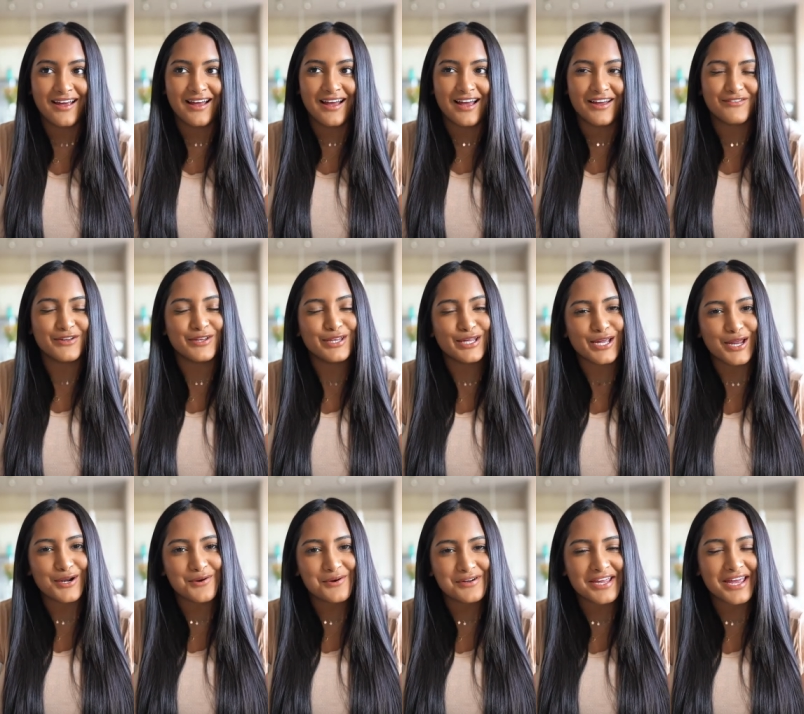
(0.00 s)
I feel like I
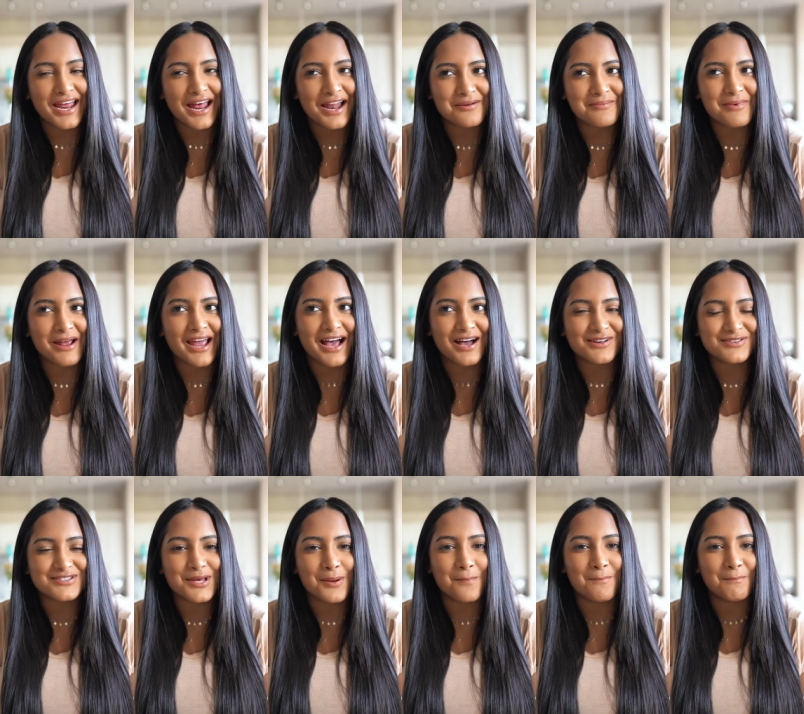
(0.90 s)
don't get out of my
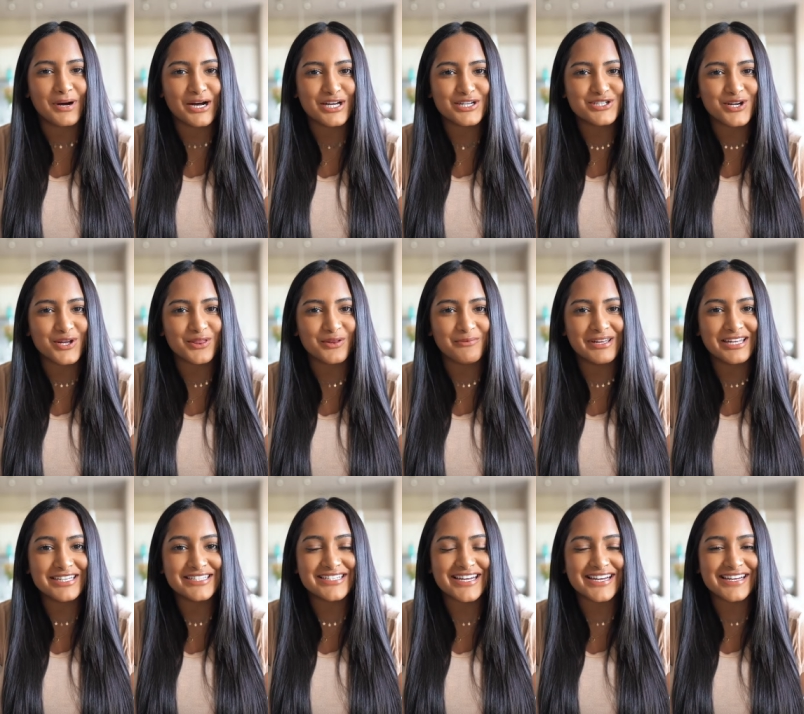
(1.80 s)
house much on the
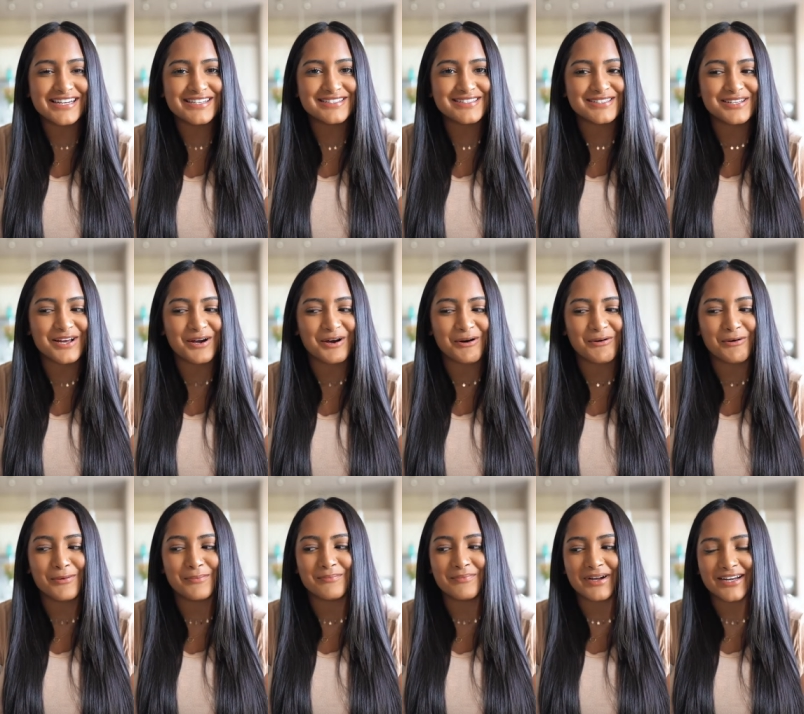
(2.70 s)
weekdays,
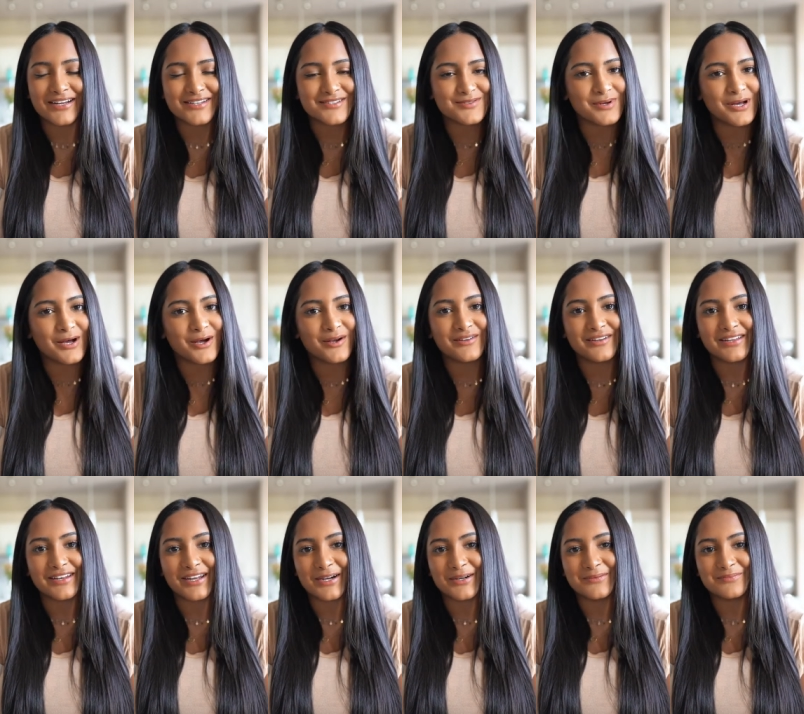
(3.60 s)
so might as well,
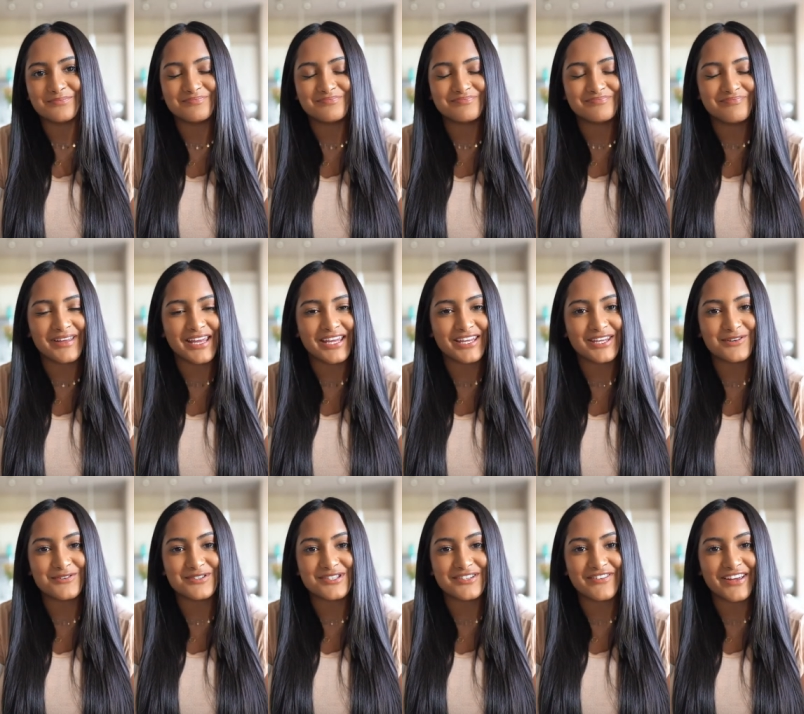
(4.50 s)
you know, make
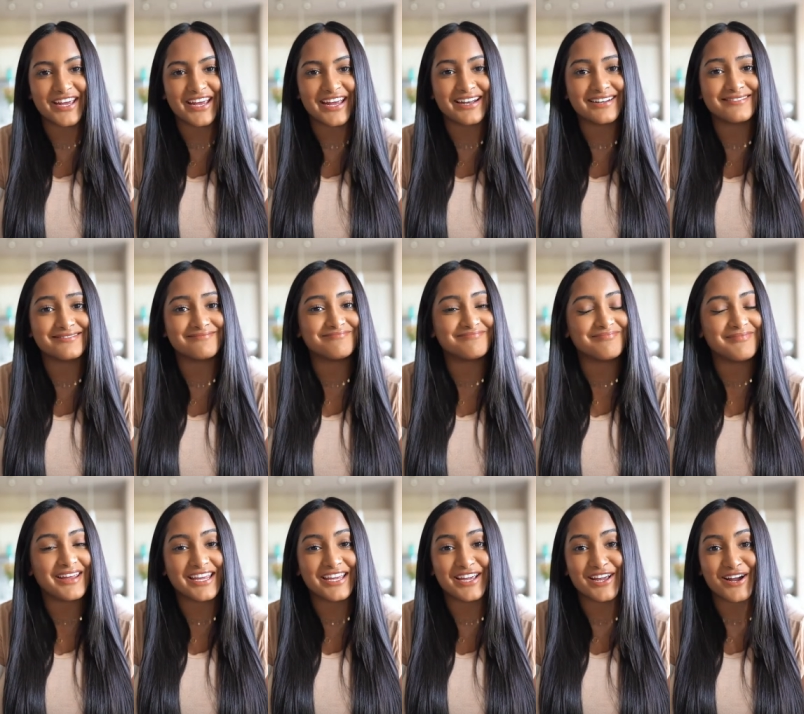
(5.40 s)
use of it and
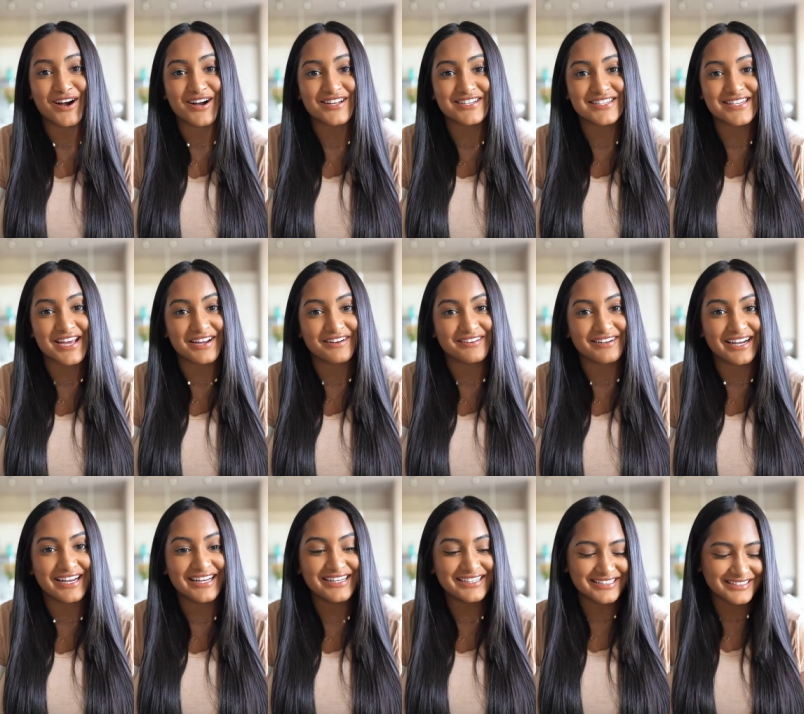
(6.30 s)
make it content,
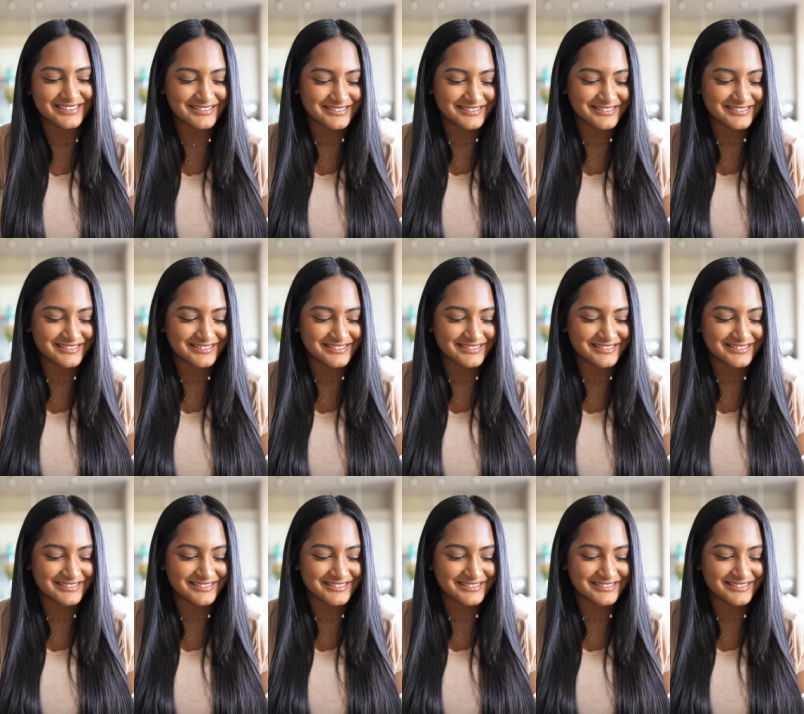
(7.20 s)
right?